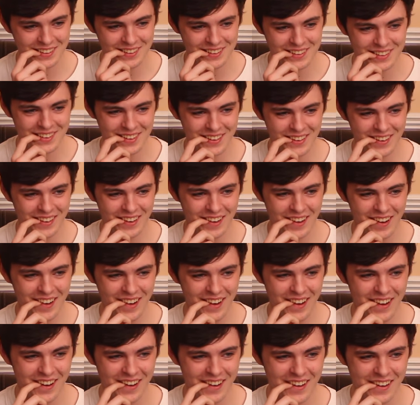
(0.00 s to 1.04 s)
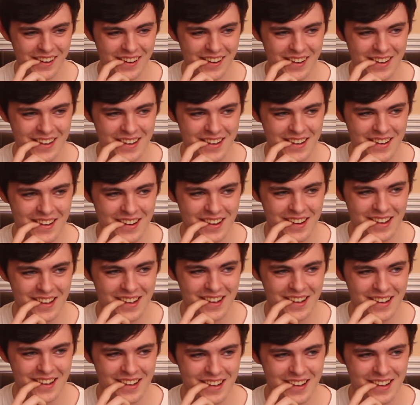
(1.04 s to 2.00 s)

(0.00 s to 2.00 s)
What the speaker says: (silent)